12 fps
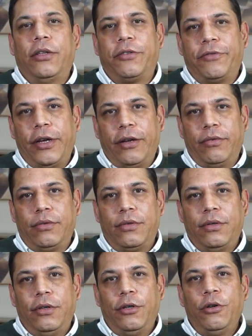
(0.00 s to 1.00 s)
this
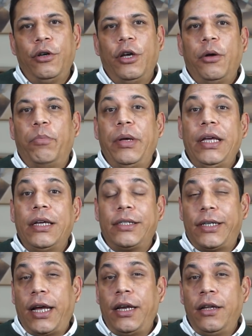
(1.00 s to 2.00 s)
fragrance. You know, being a
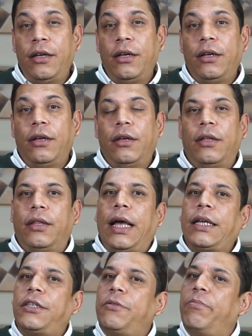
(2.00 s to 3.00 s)
designer,
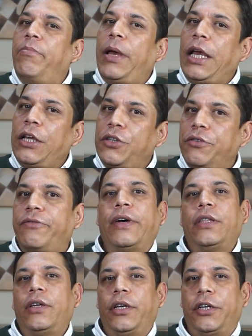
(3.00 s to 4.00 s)
that's a major
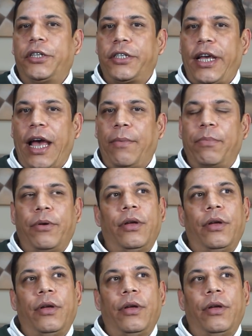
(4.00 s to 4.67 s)
feather in its cap.